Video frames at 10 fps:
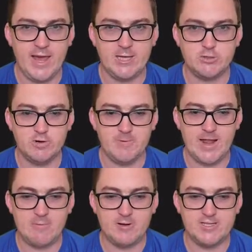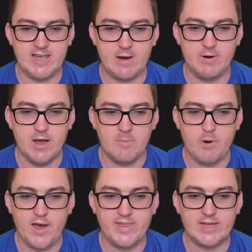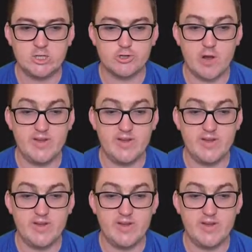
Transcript: as you would have been able to tell by the intro.